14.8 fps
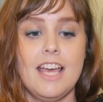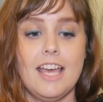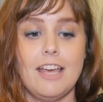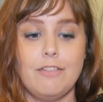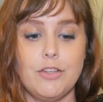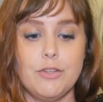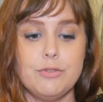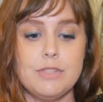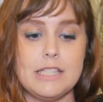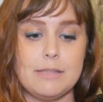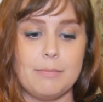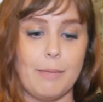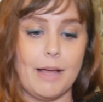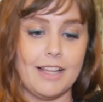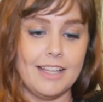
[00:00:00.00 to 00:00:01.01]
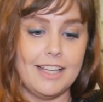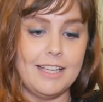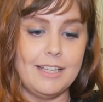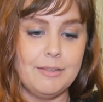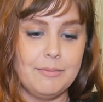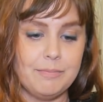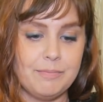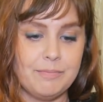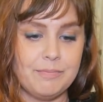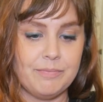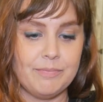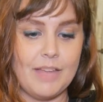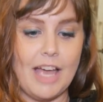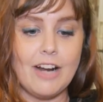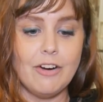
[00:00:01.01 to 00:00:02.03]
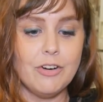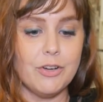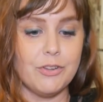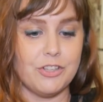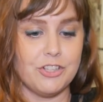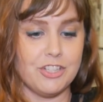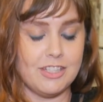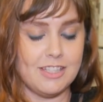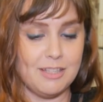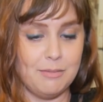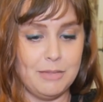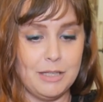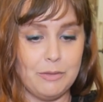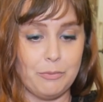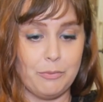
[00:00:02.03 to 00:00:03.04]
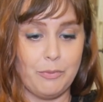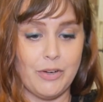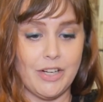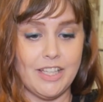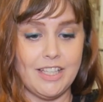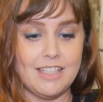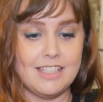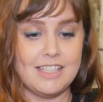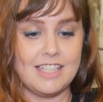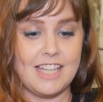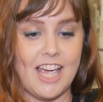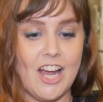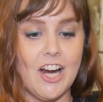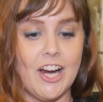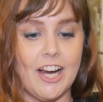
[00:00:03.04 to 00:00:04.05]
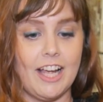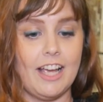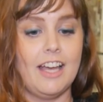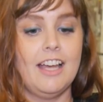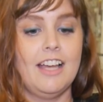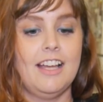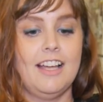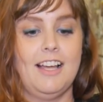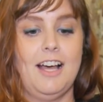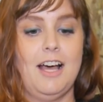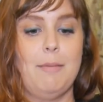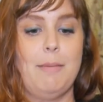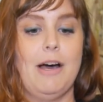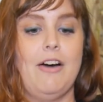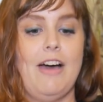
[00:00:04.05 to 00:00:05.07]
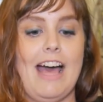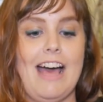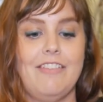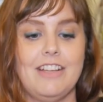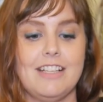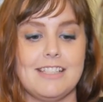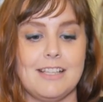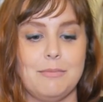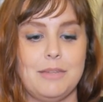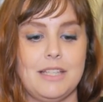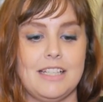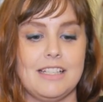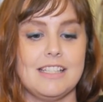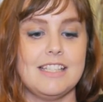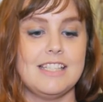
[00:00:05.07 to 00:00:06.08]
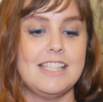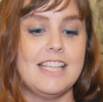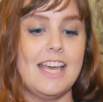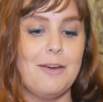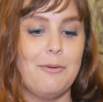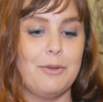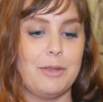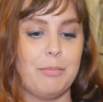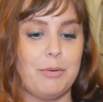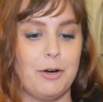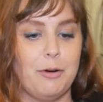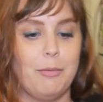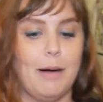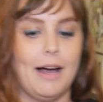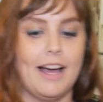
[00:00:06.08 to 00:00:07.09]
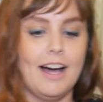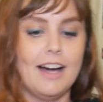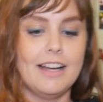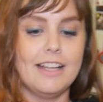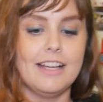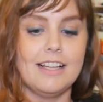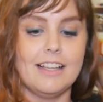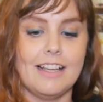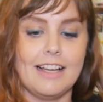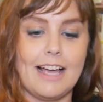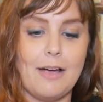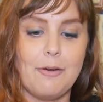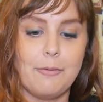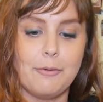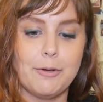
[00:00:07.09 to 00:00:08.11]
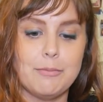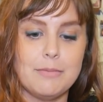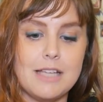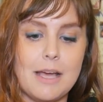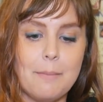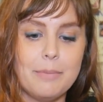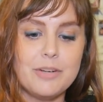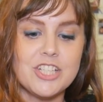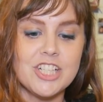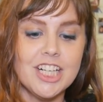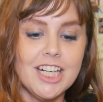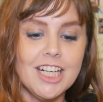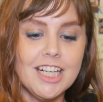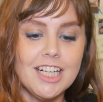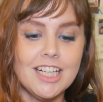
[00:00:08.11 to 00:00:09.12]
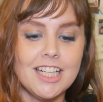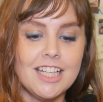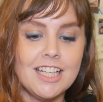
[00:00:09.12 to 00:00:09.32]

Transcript: if you smell it, I don't know, there's just something really scary about having something sit with a probiotic at room temperature.